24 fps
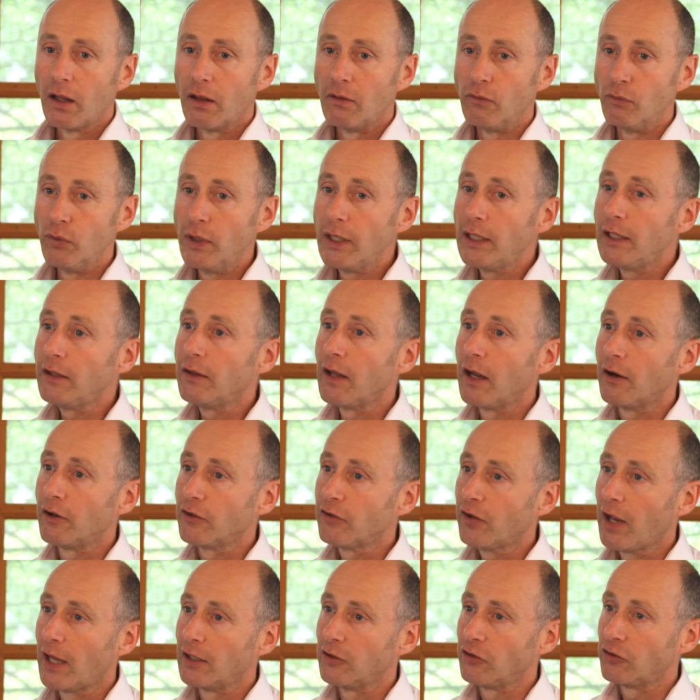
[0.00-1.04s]
really their
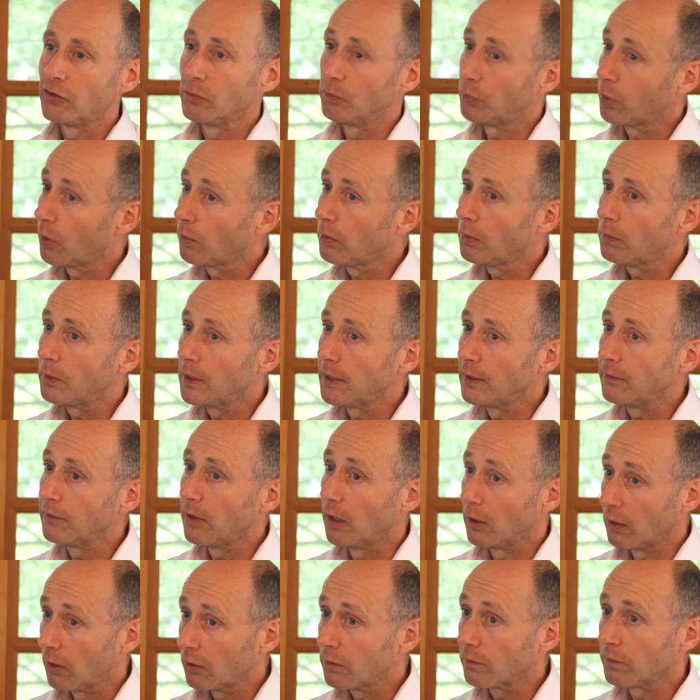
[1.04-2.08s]
attention, probably
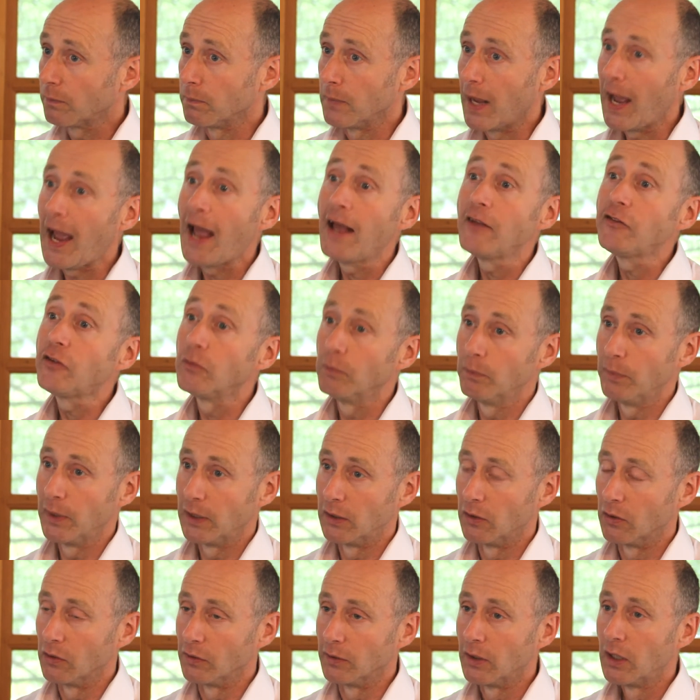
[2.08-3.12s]
a lot of them, hasn't
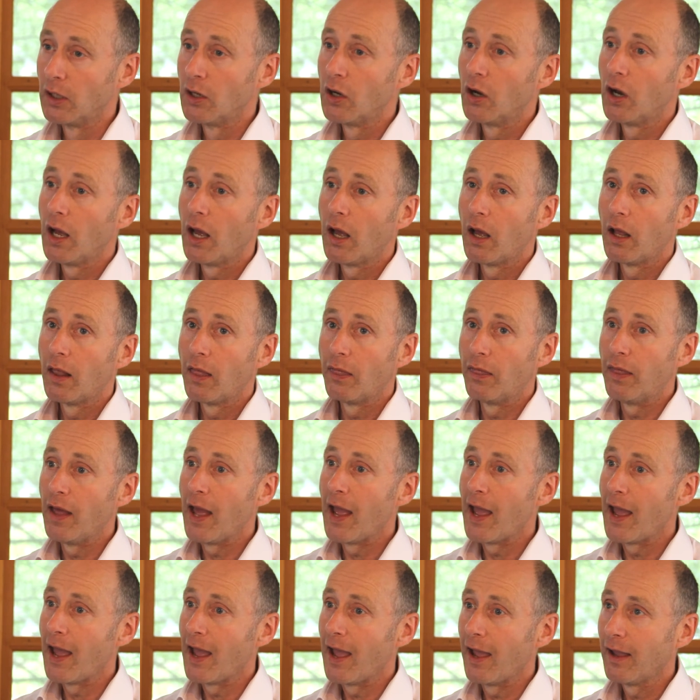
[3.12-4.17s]
been on
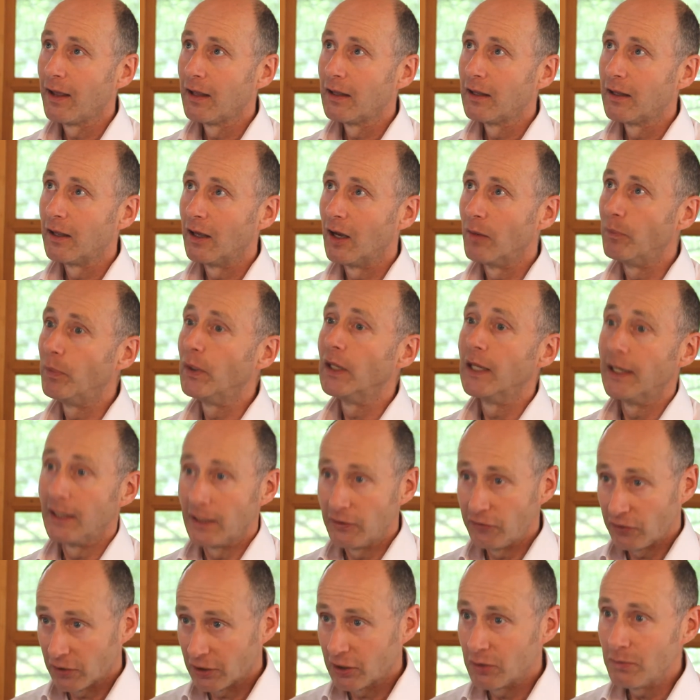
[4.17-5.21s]
their
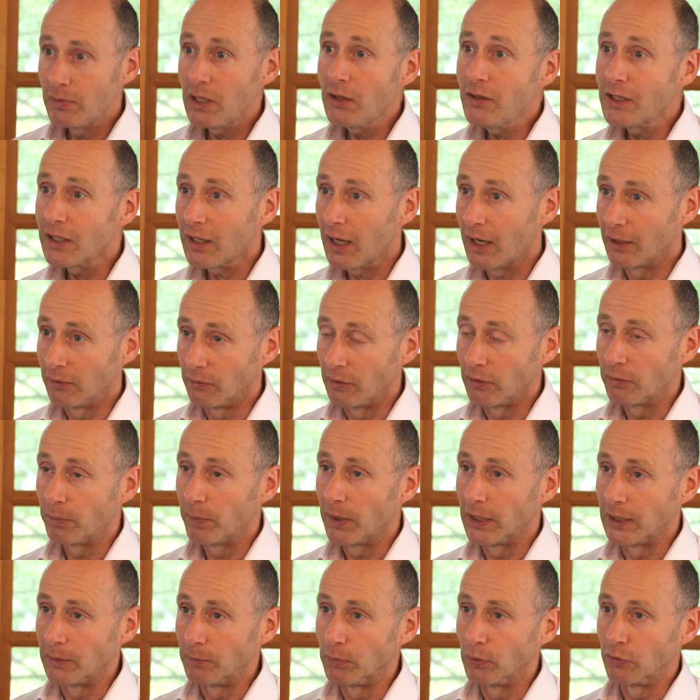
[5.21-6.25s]
ability to communicate with
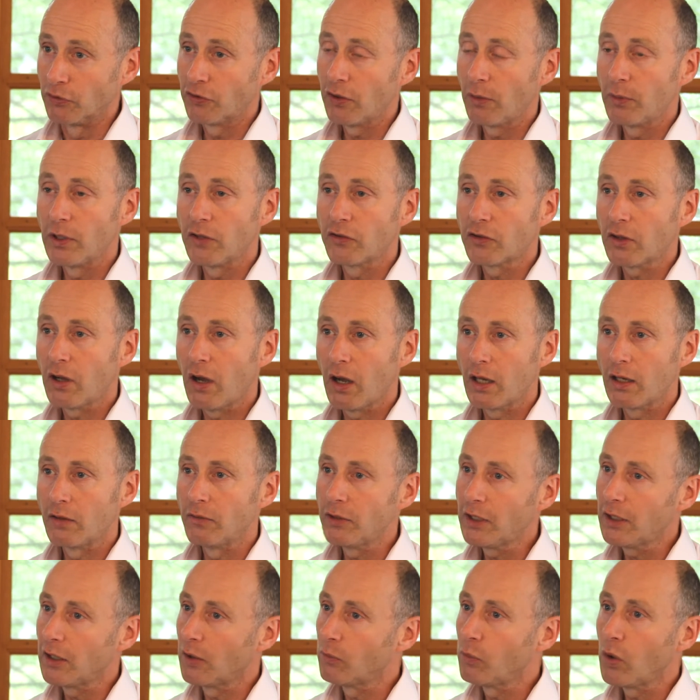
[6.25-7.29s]
people. So it's
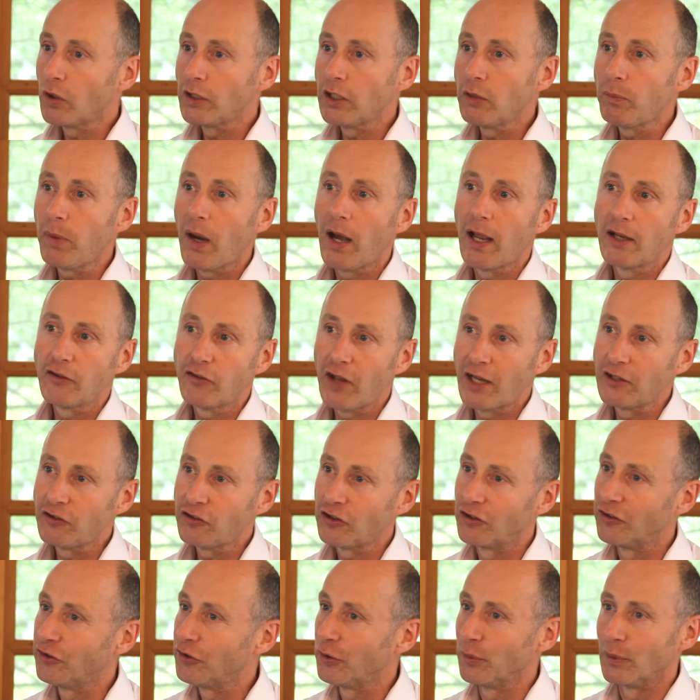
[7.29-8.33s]
kind of, what you pay
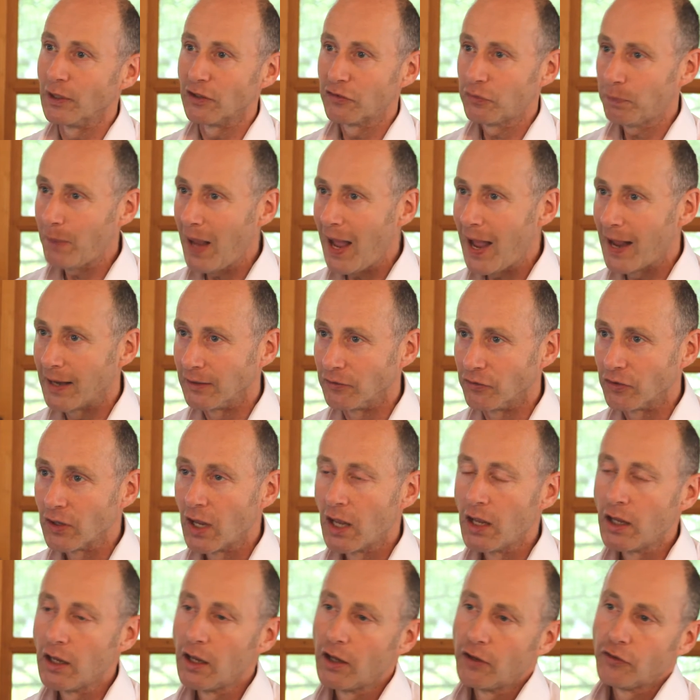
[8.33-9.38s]
attention to expands.
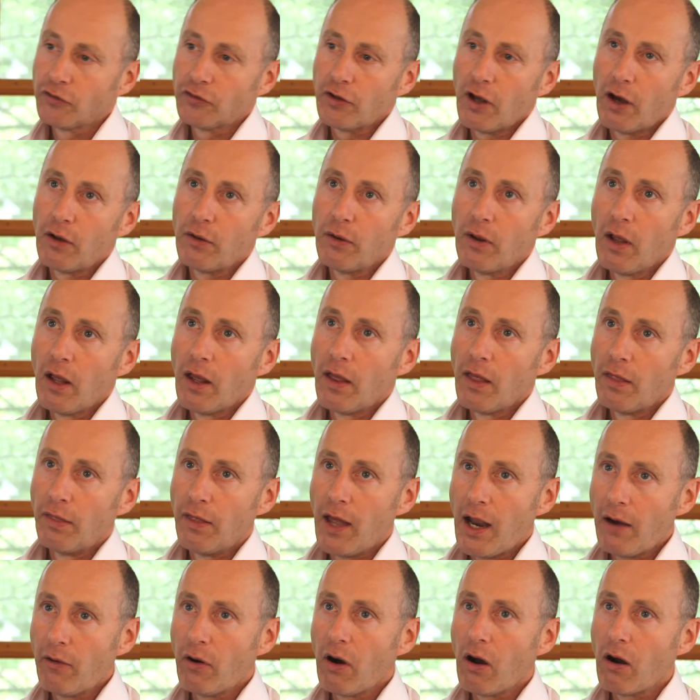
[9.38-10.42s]
So
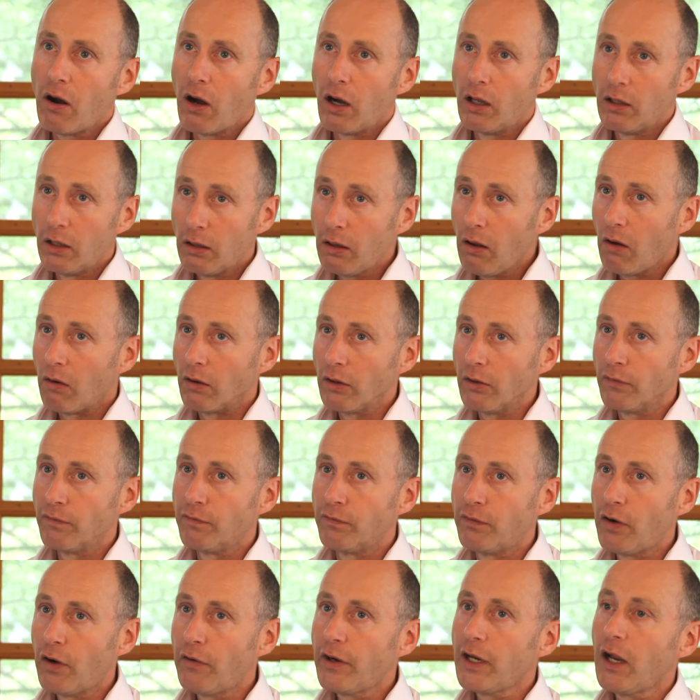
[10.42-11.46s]
there are a lot of
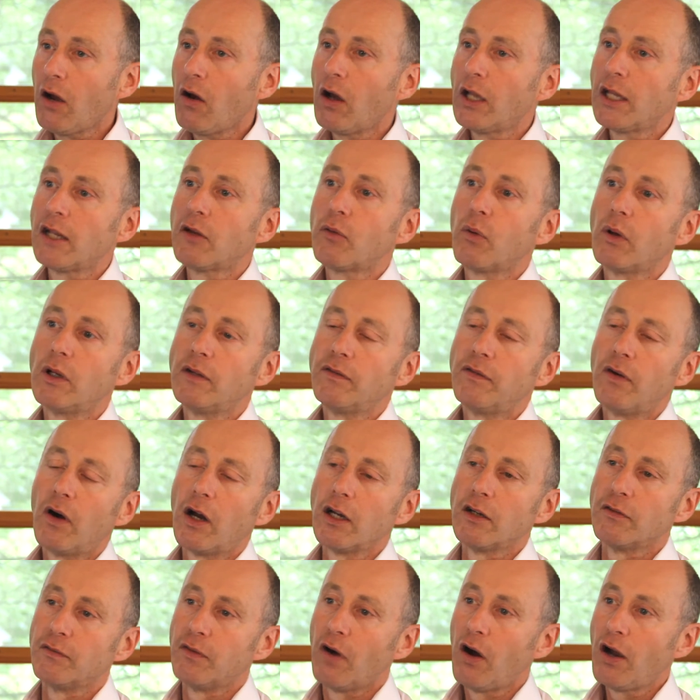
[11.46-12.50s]
very highly
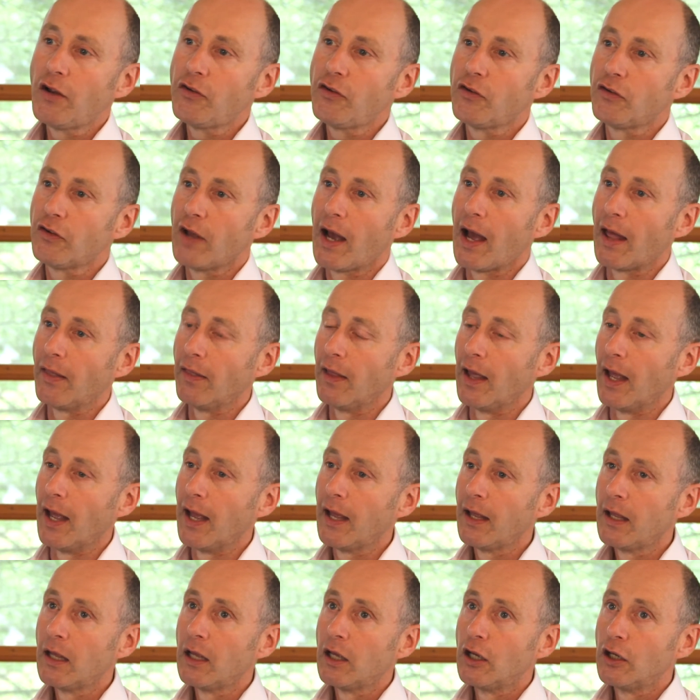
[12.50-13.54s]
qualified advisors out
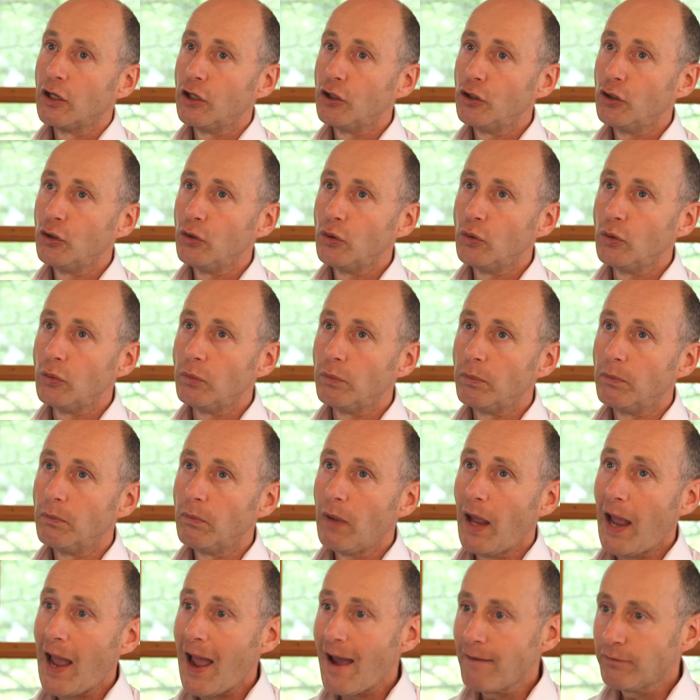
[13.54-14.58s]
there who
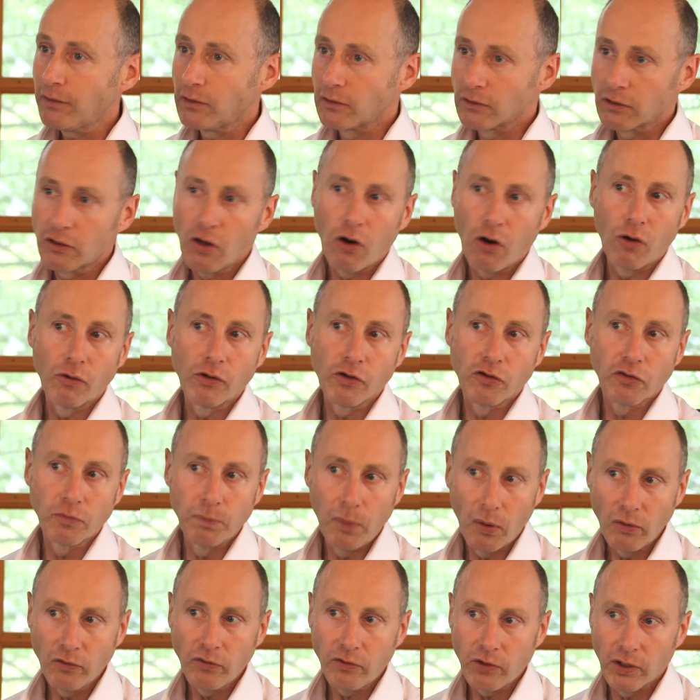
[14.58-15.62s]
haven't
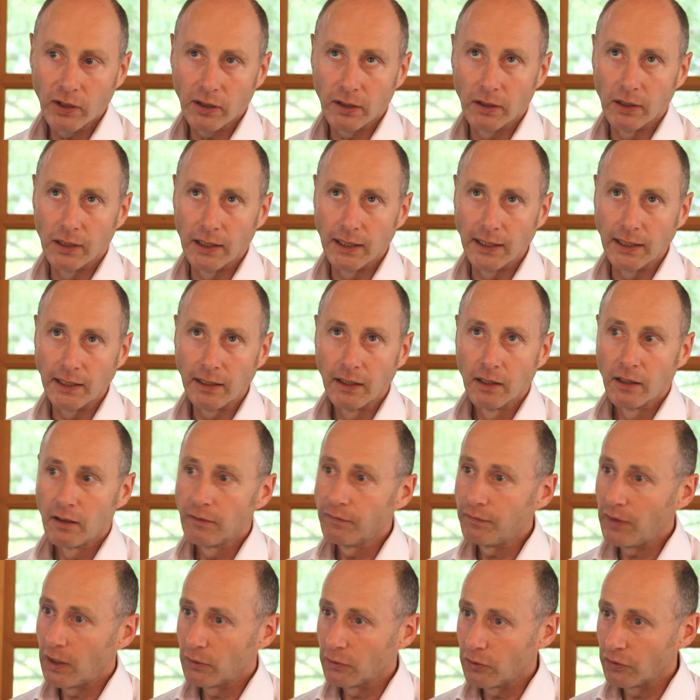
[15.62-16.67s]
correspondingly
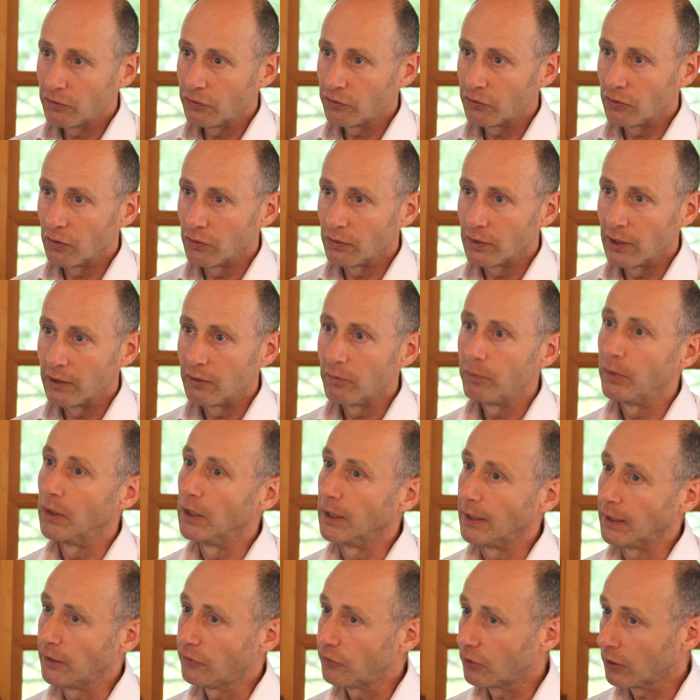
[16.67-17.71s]
focused on their
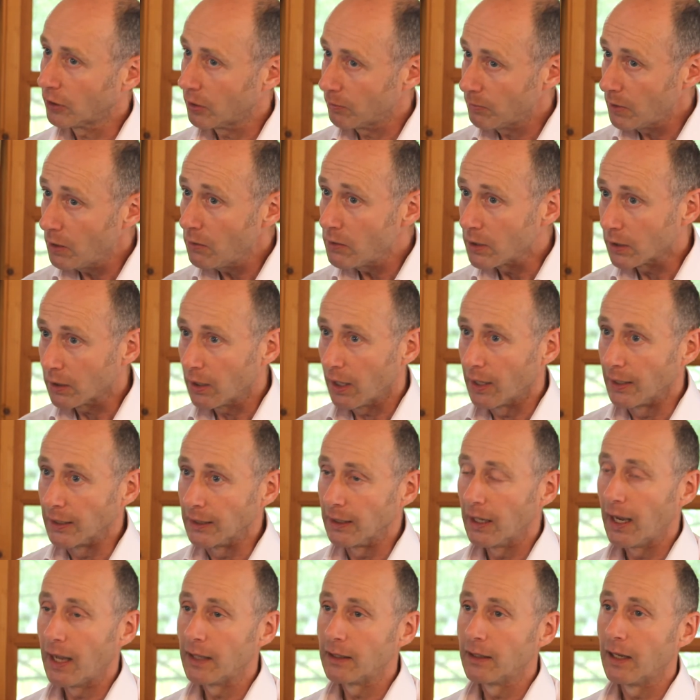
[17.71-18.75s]
ability to communicate.
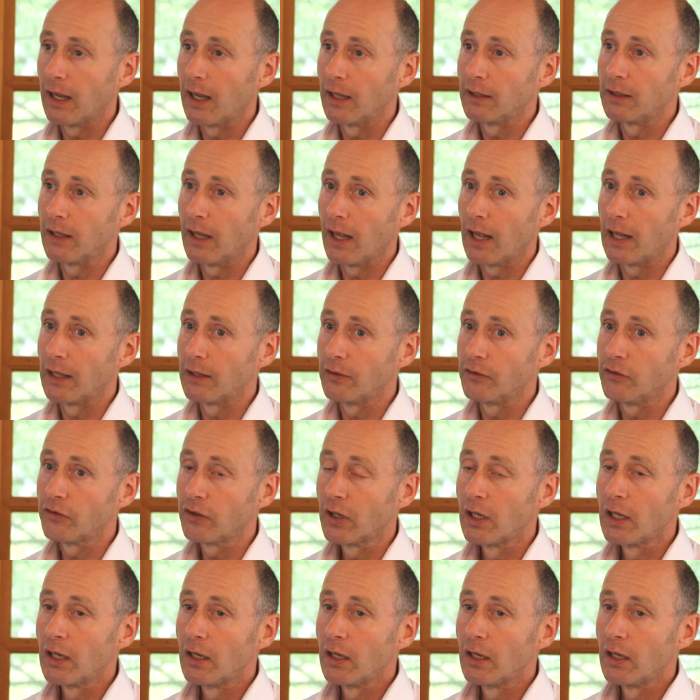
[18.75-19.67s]
And